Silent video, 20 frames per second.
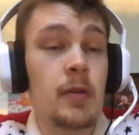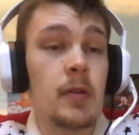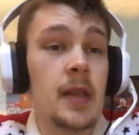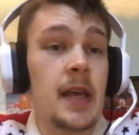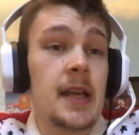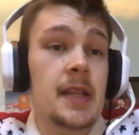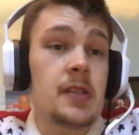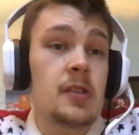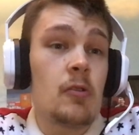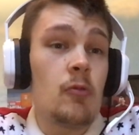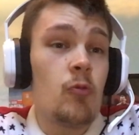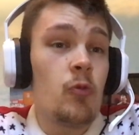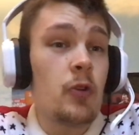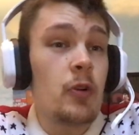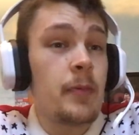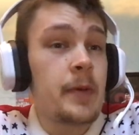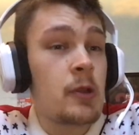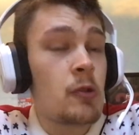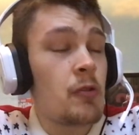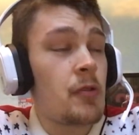Lazio
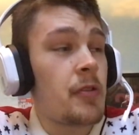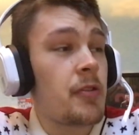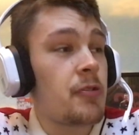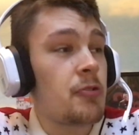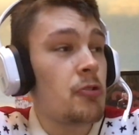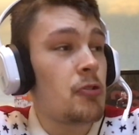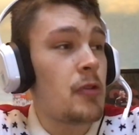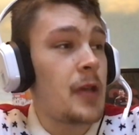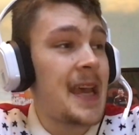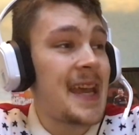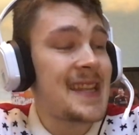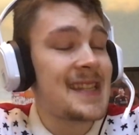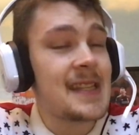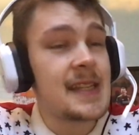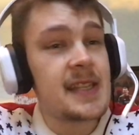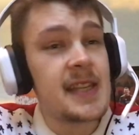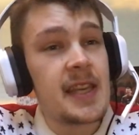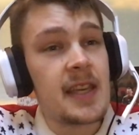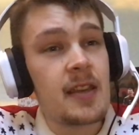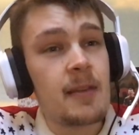will be going through as
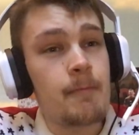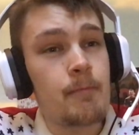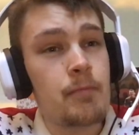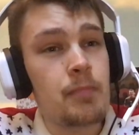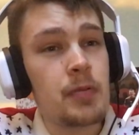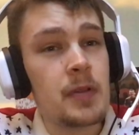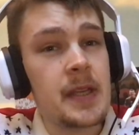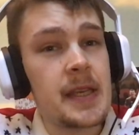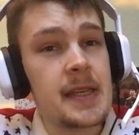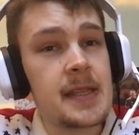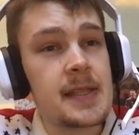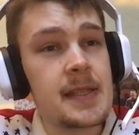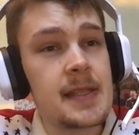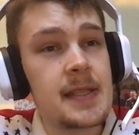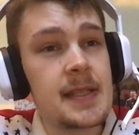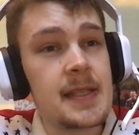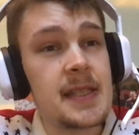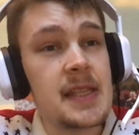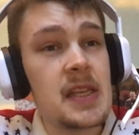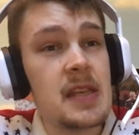a second
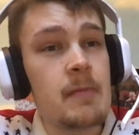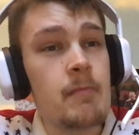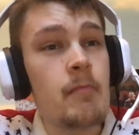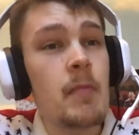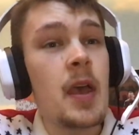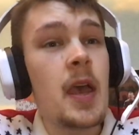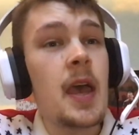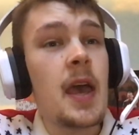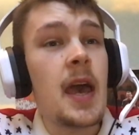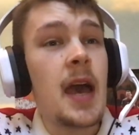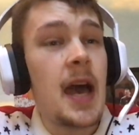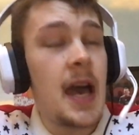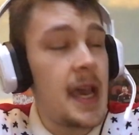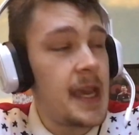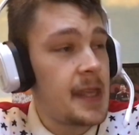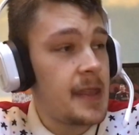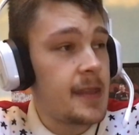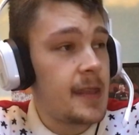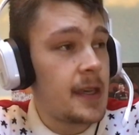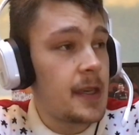placed team,
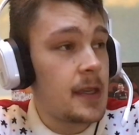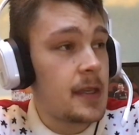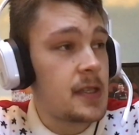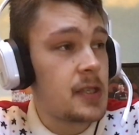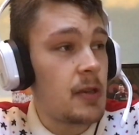I think.